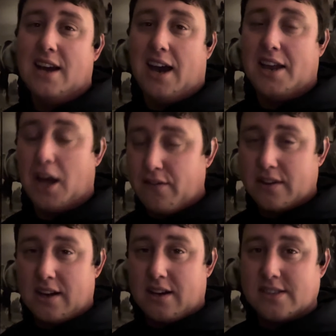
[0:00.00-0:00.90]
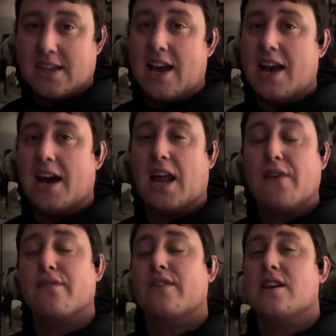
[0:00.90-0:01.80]
and other cars and
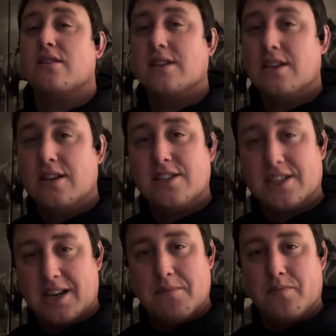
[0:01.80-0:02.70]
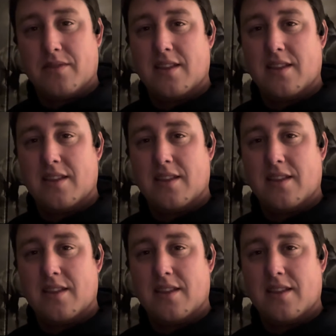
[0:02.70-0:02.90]
other videos to come.